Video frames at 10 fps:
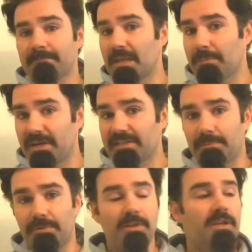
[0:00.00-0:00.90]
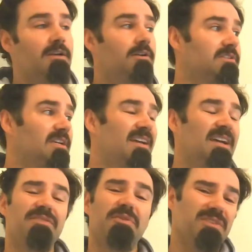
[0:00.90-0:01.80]
Pretty simple. In other words, if
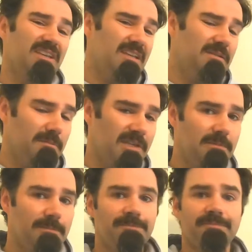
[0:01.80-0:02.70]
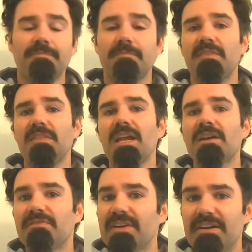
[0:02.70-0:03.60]
you only eat meat
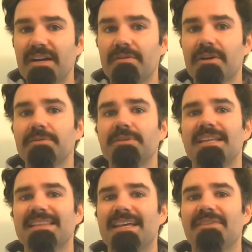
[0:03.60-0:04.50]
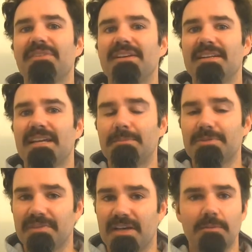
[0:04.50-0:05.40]
vary around different types of
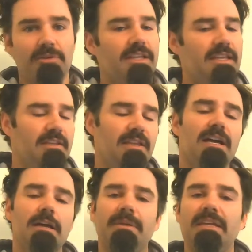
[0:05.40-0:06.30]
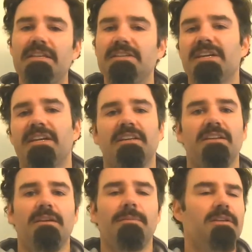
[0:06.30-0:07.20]
animal. Eat lamb, eat chicken.
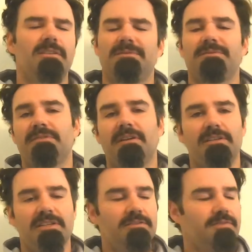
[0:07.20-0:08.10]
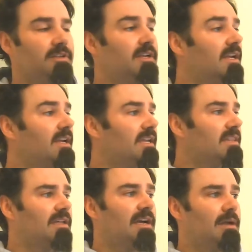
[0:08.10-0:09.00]
Chicken's fell. Eat
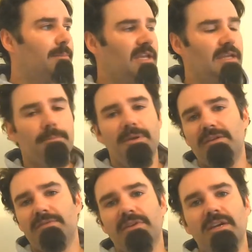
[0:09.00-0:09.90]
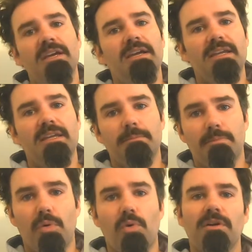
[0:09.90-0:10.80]
lamb, eat beef, eat
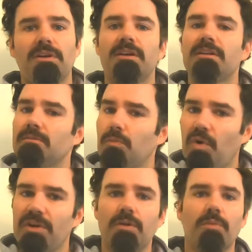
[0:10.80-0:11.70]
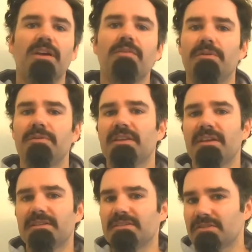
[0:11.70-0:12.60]
pork. Work your way around the
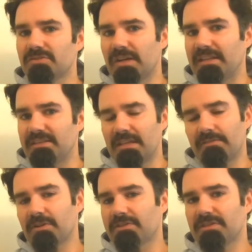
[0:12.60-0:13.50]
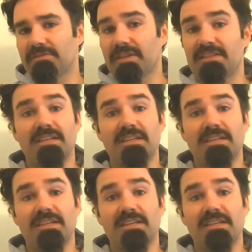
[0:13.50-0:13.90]
things. Try and safeguard yourself against it.